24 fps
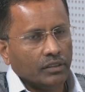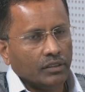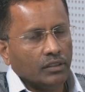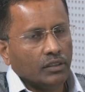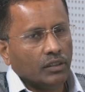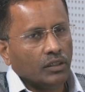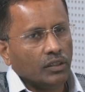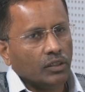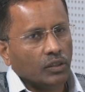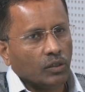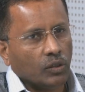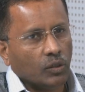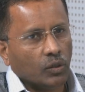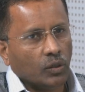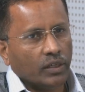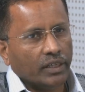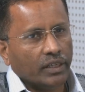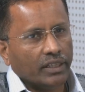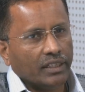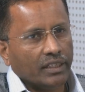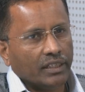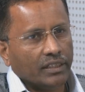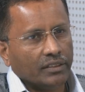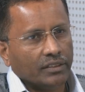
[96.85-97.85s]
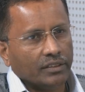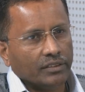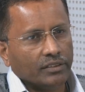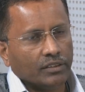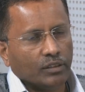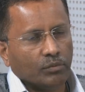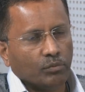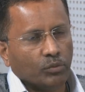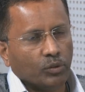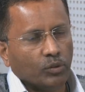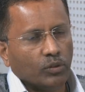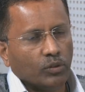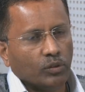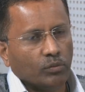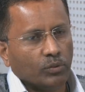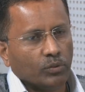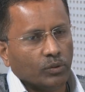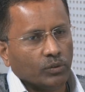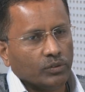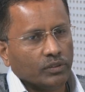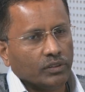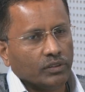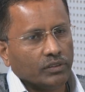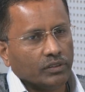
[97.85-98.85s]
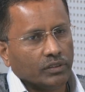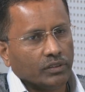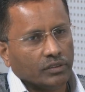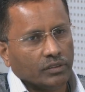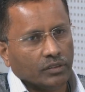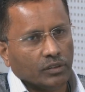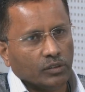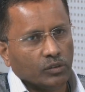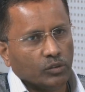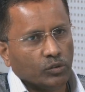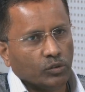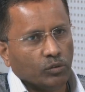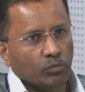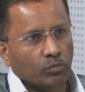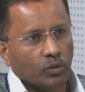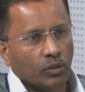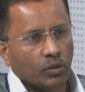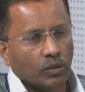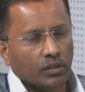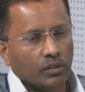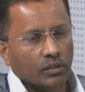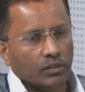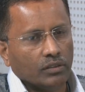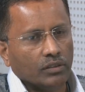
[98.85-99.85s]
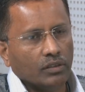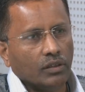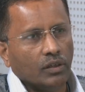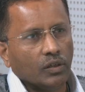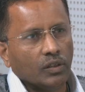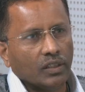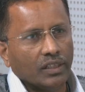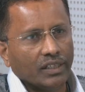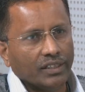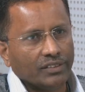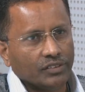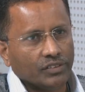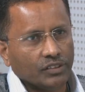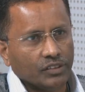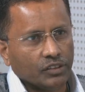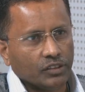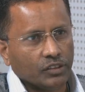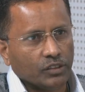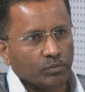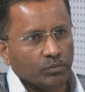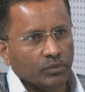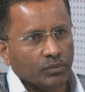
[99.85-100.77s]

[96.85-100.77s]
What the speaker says: and accordingly this approval process has also brought on the online system.